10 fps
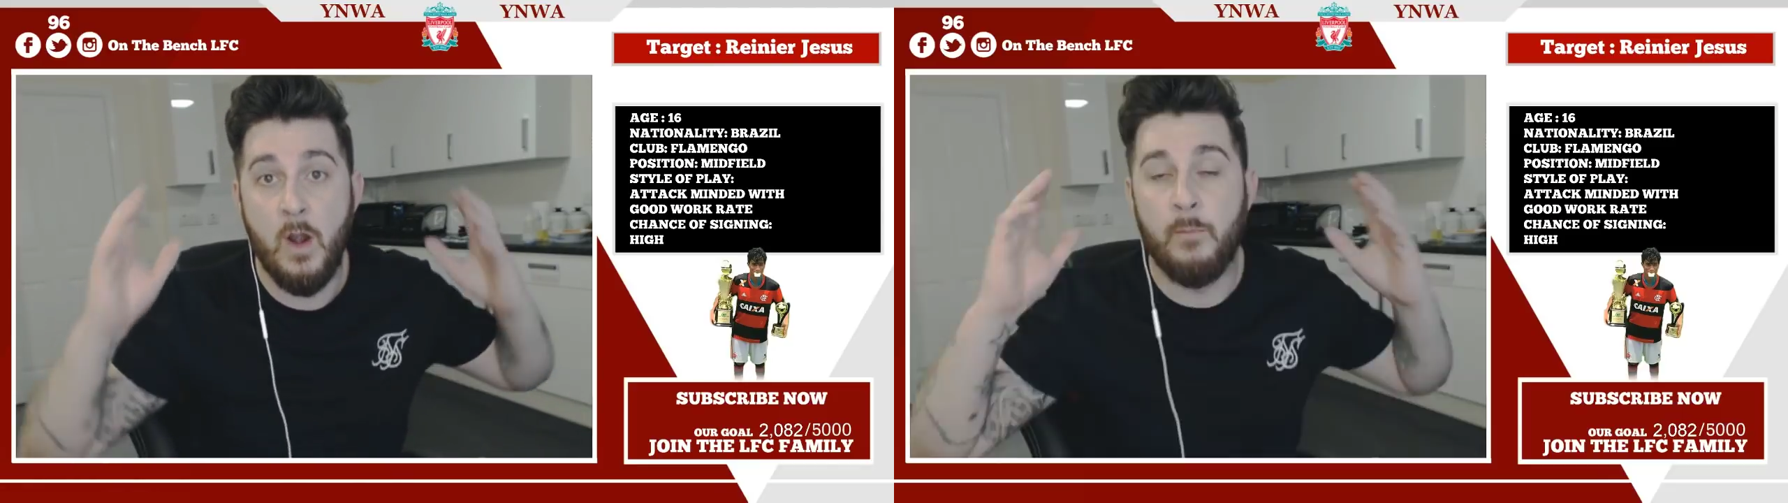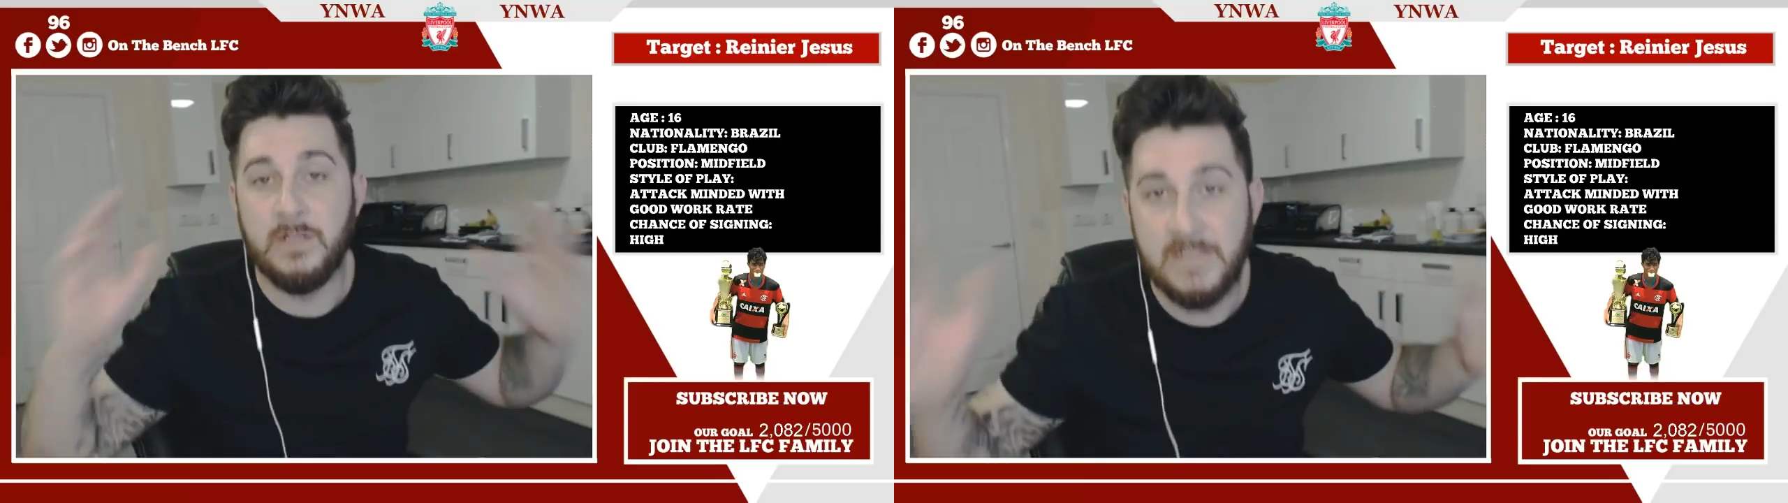
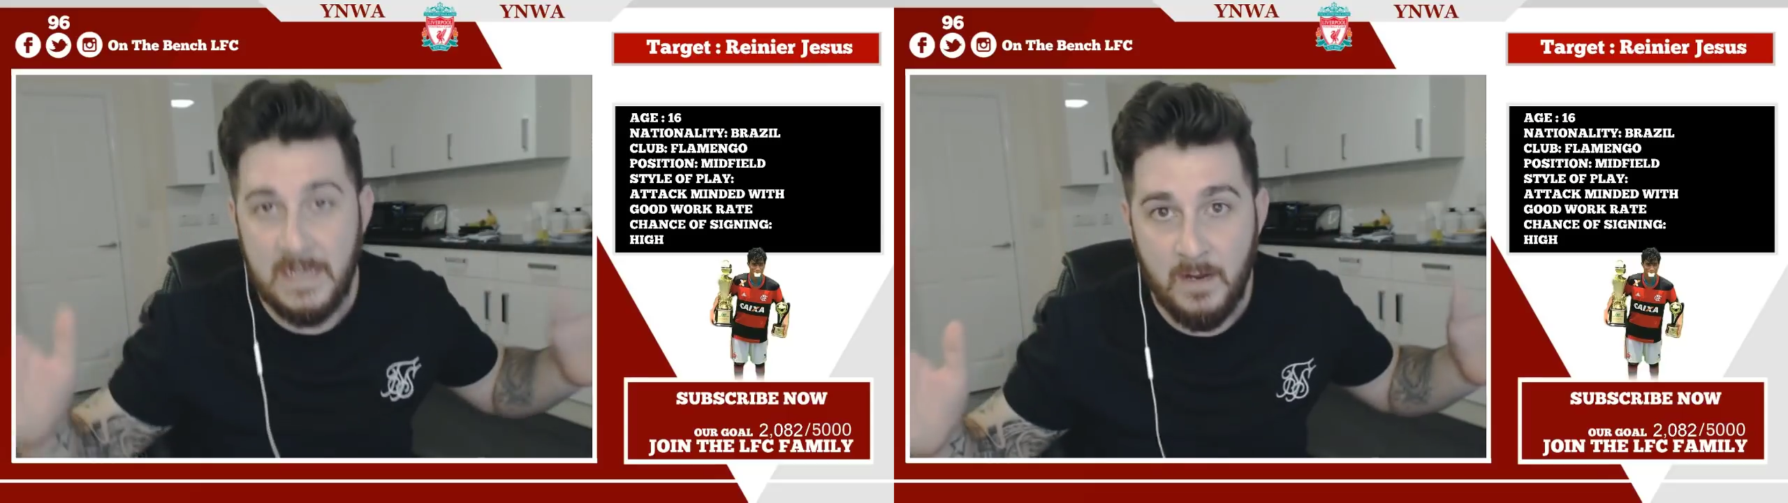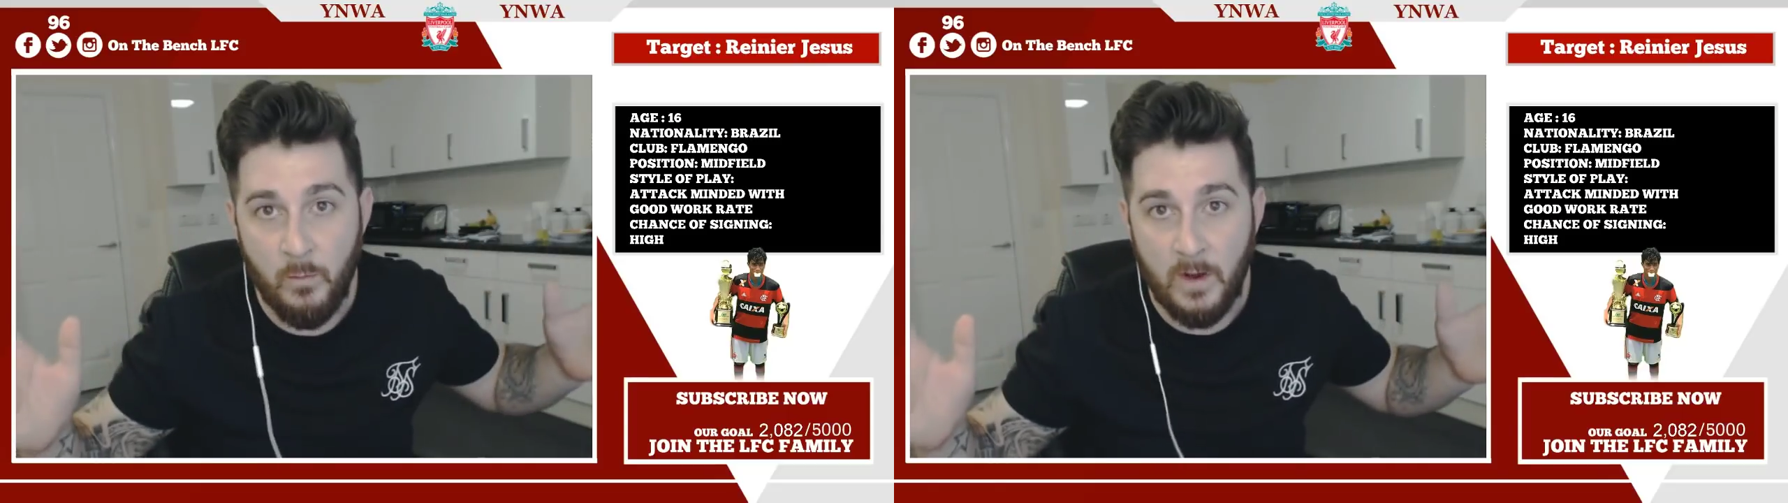
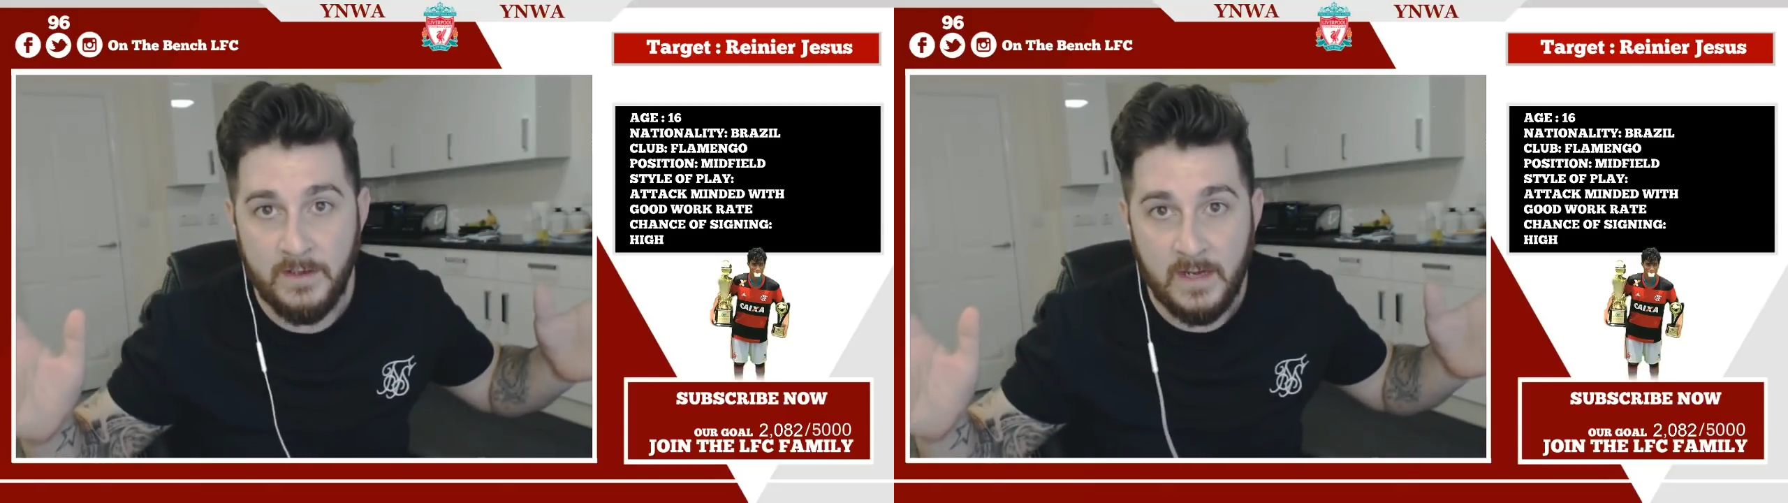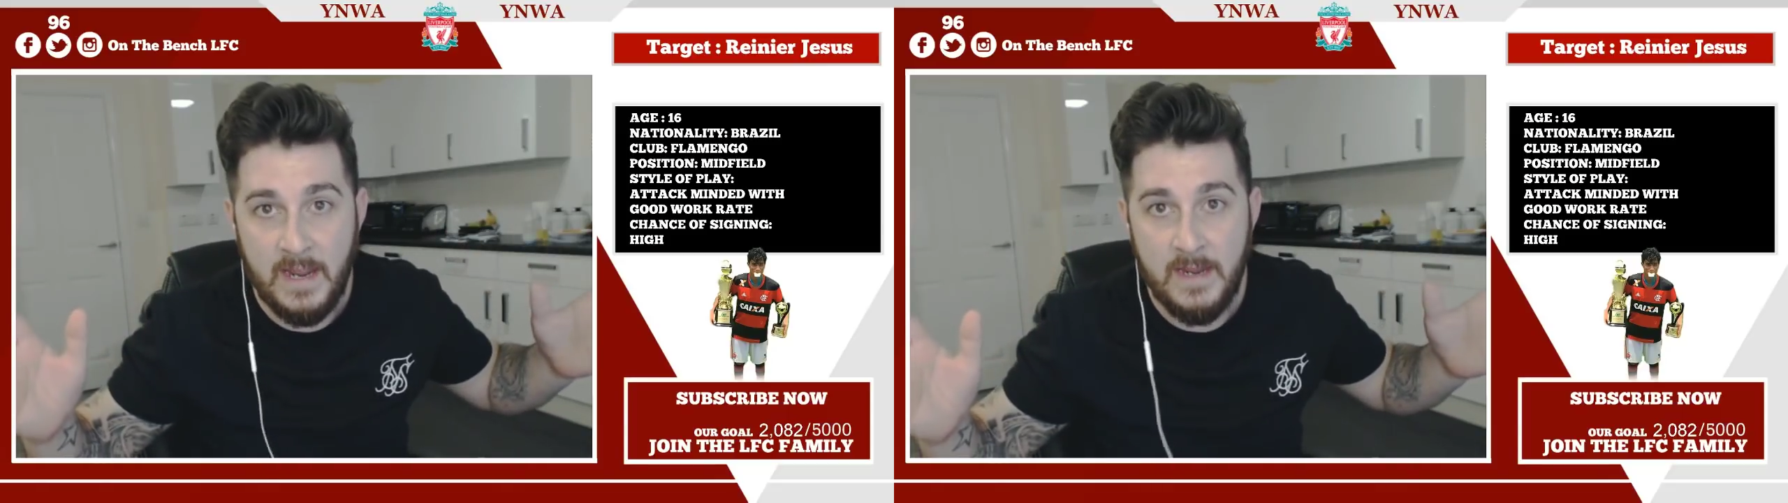Brazilian
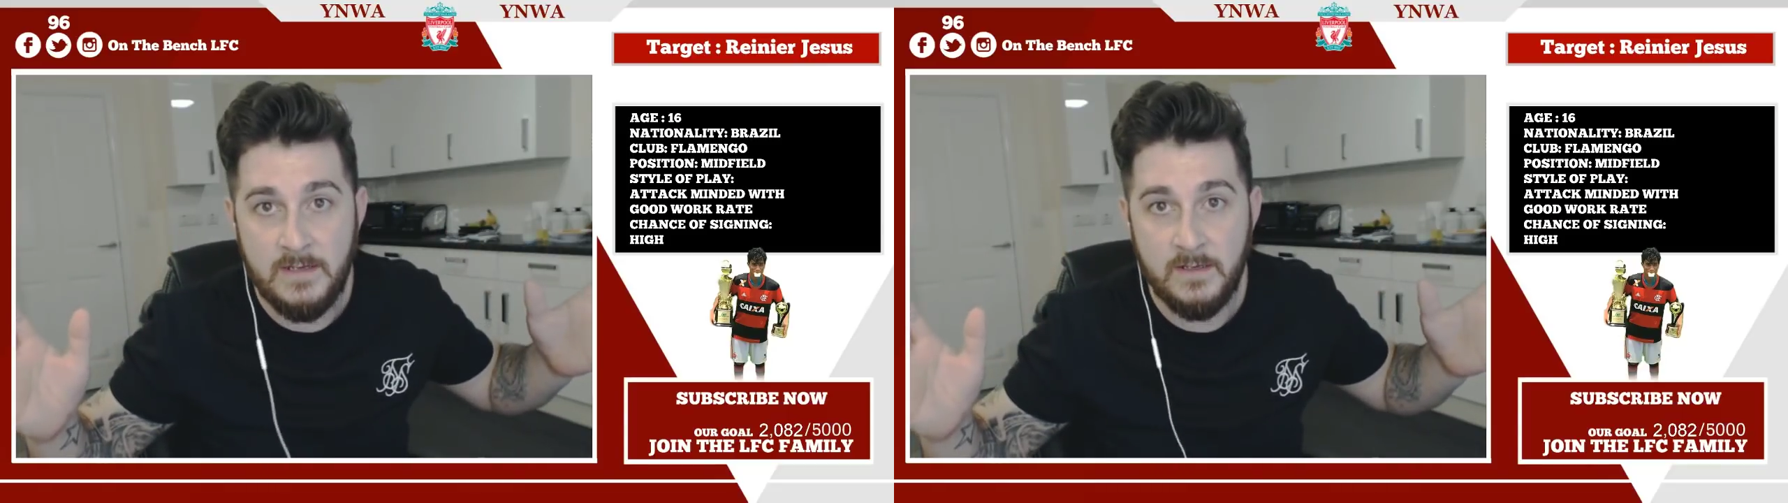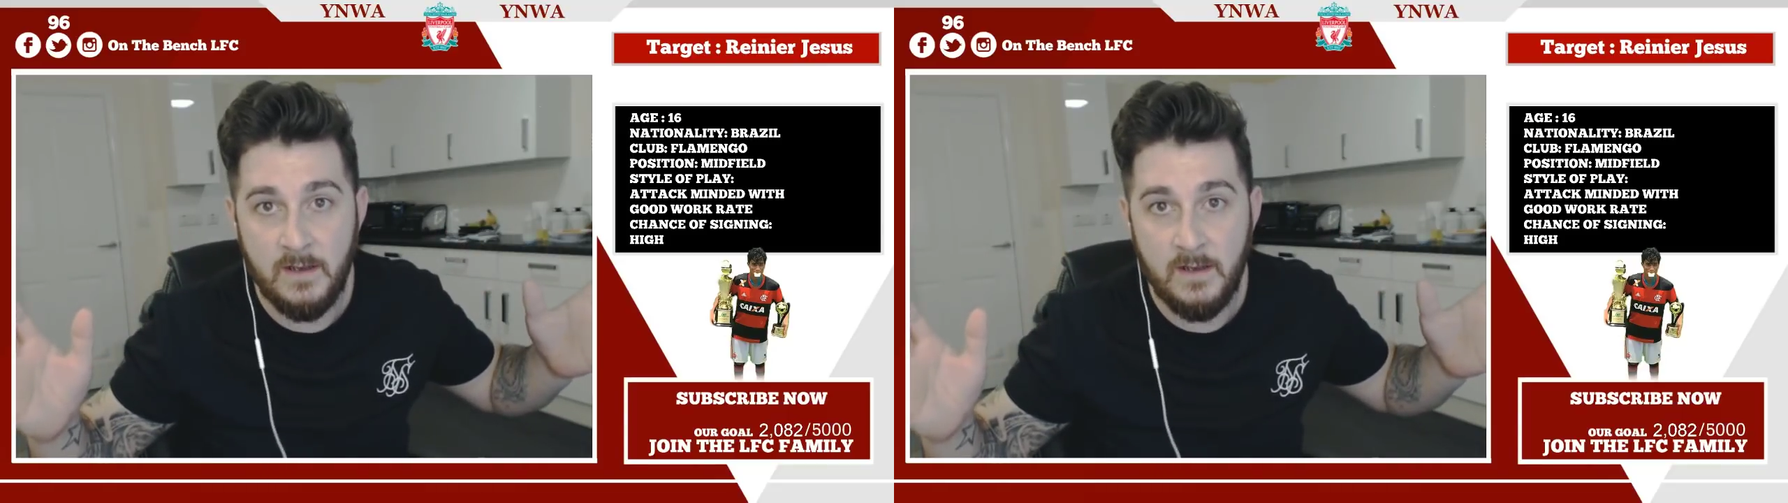wonder kid.